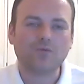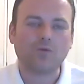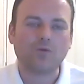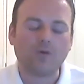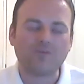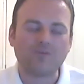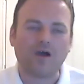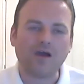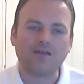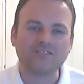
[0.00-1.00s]
What were the
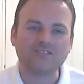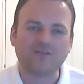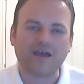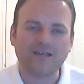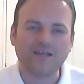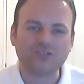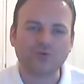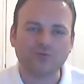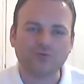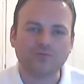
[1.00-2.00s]
highlights of that
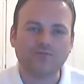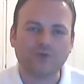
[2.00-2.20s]
initial